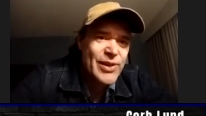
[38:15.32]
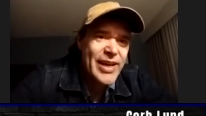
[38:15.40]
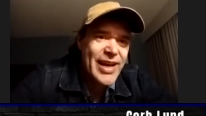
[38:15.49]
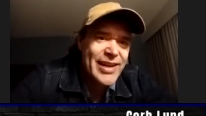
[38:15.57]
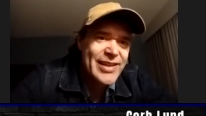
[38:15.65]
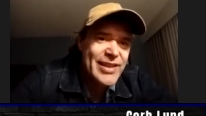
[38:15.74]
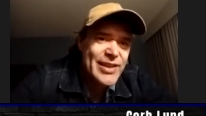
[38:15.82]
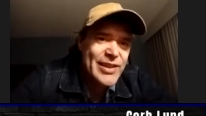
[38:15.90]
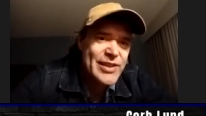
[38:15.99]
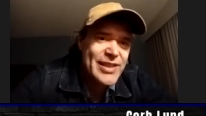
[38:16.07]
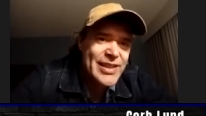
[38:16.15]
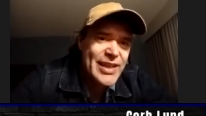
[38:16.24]
So yeah,
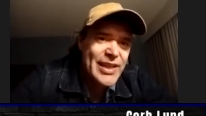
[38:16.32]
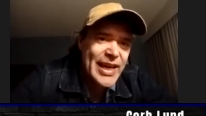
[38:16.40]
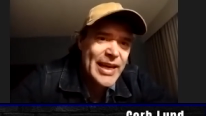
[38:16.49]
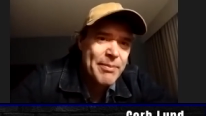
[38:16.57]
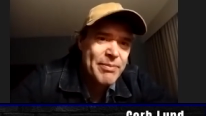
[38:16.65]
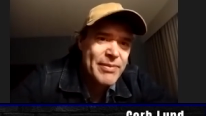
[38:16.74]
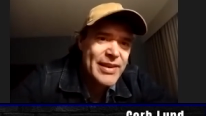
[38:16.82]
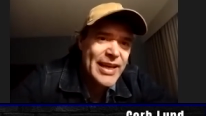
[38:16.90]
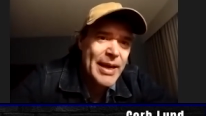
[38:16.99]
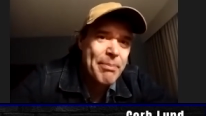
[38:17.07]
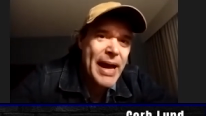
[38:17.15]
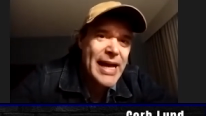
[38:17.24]
you, just you, you get,
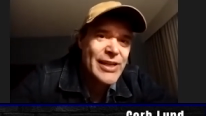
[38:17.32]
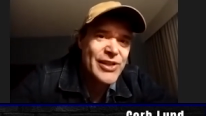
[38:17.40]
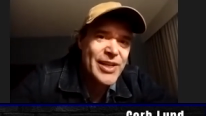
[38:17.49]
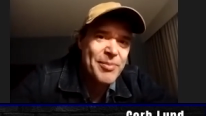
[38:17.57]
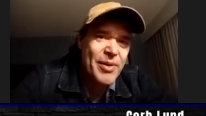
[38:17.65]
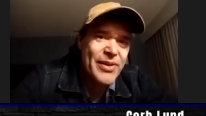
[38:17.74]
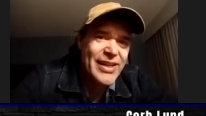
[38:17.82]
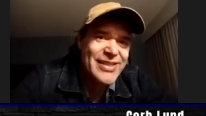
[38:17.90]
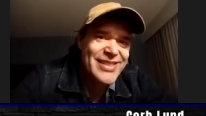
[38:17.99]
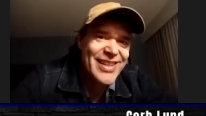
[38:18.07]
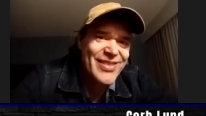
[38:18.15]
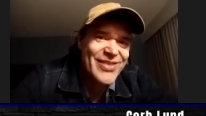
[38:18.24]
they get passionate about
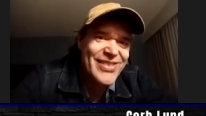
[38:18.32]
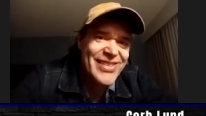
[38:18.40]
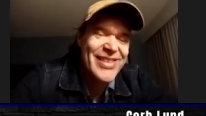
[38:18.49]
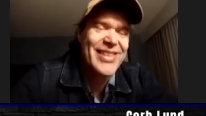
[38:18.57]
that stuff.